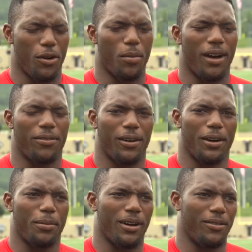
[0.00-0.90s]
Oh, by
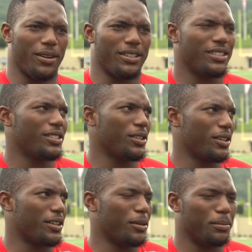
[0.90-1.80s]
far, by far. This is
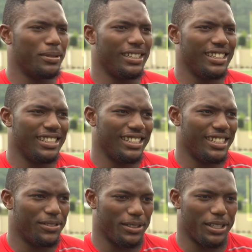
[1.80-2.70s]
a completely
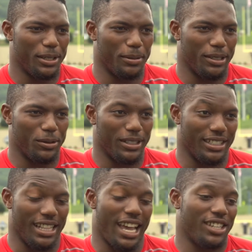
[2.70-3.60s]
different team than it was
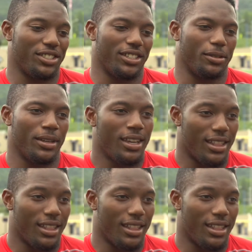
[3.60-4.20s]
last year.